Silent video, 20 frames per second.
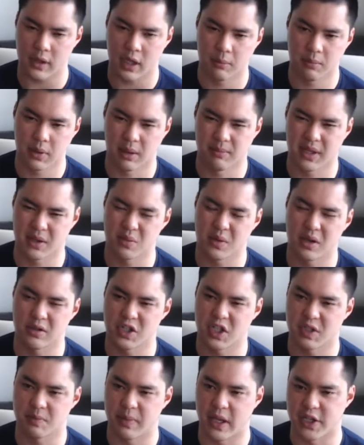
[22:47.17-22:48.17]
But I'm like, well,
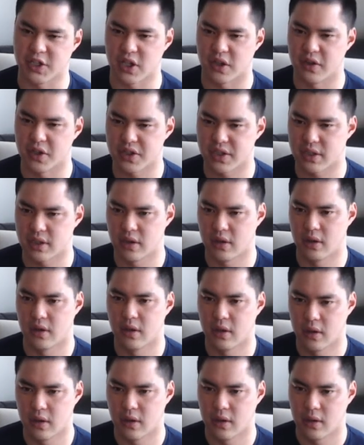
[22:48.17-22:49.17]
just based on this
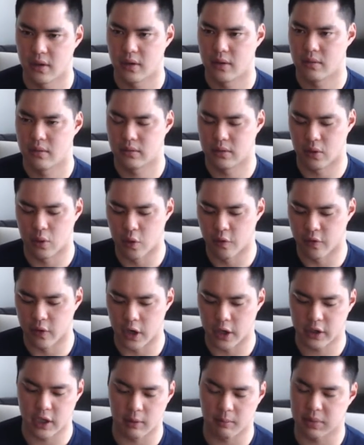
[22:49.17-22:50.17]

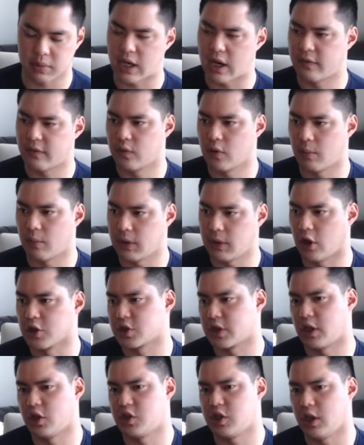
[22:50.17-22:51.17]
overarching platform, they
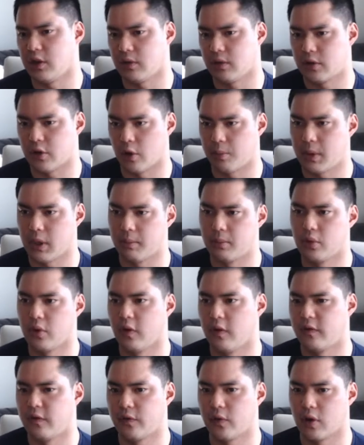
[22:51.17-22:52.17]
also had gene therapy
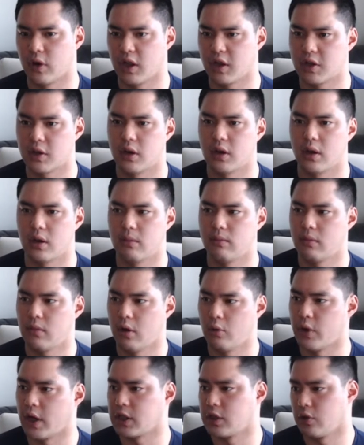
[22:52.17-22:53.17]
approved for like a
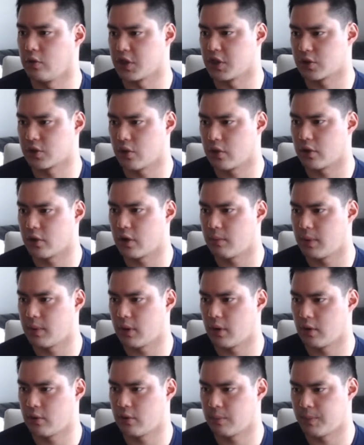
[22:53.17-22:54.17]
retinal disorder,
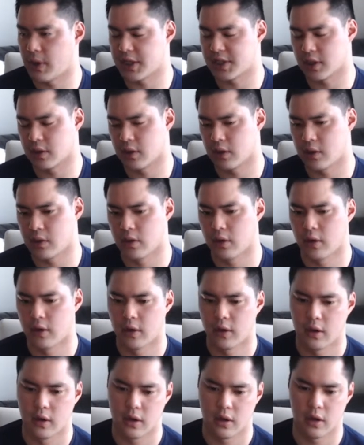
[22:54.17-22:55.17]
basically.
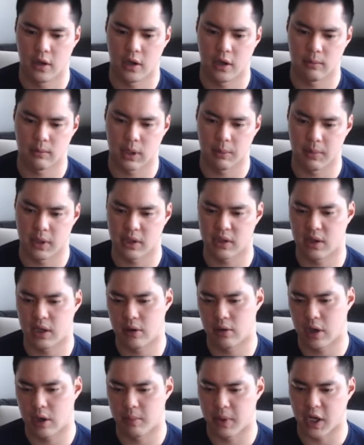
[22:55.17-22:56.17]
I'm like,
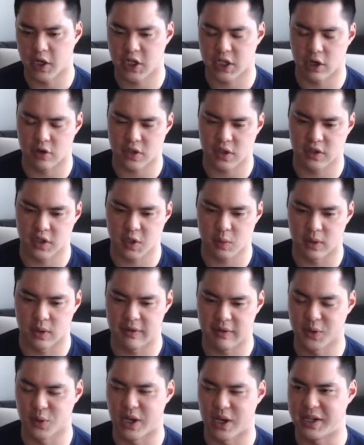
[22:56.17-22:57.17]
I'll buy shares of this one,
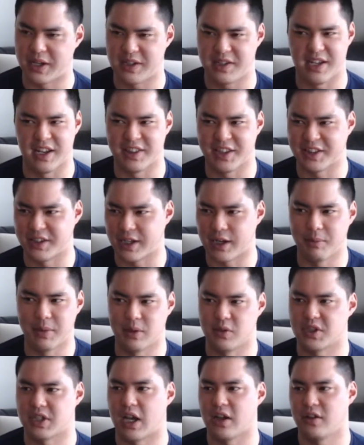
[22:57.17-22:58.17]
even though I didn't think the company
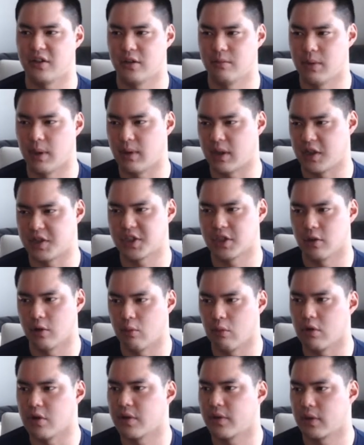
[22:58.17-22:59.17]
was that good, but like it's still
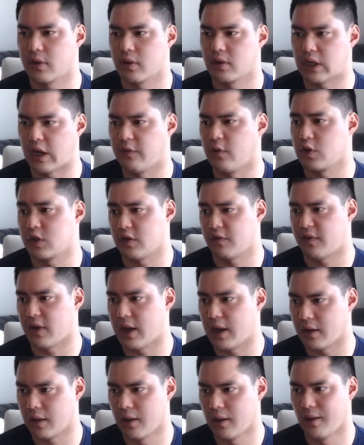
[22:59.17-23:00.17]
worth diversifying.